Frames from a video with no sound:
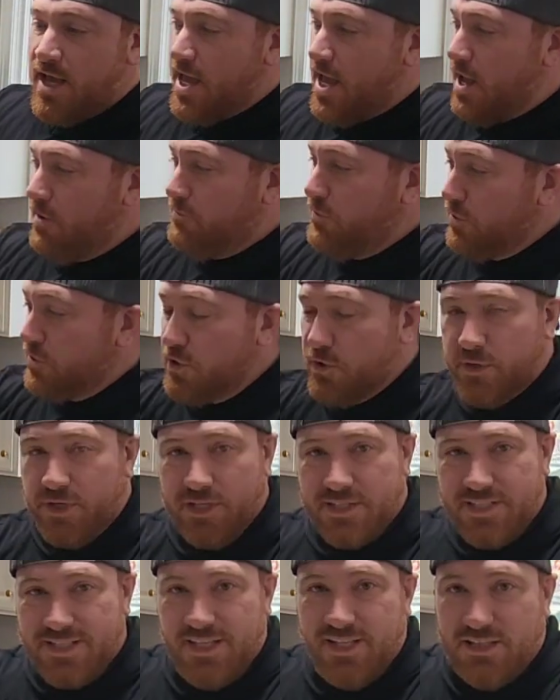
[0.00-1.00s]
if you're doing
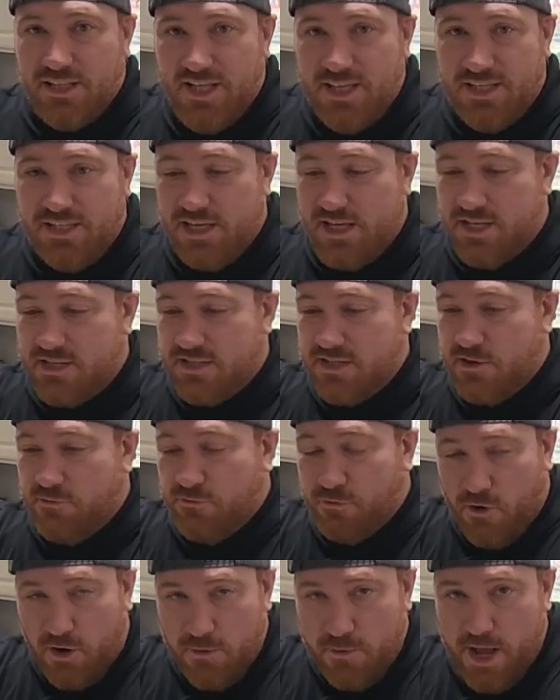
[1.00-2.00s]
a sink like this, a
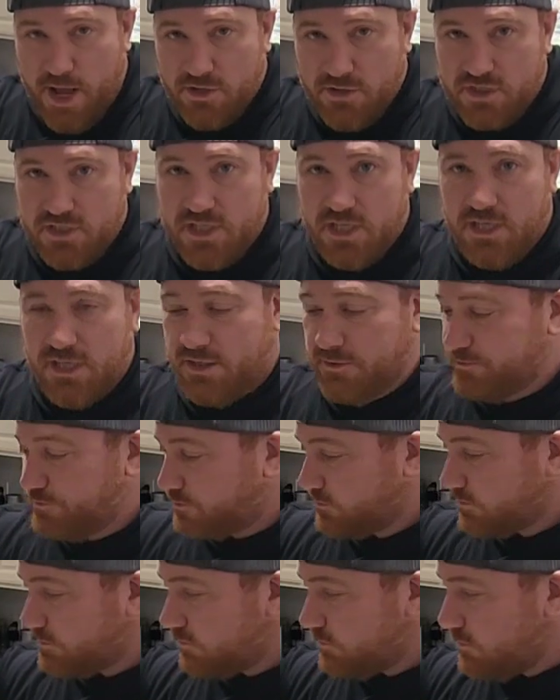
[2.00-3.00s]
farmhouse sink
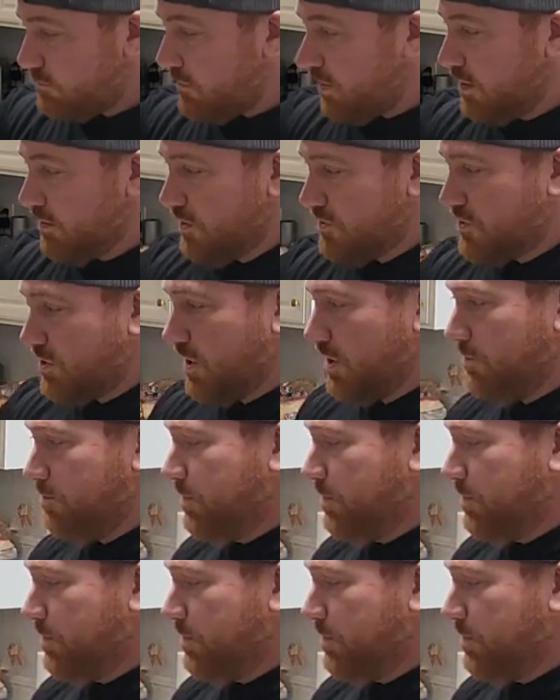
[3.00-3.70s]
that's gonna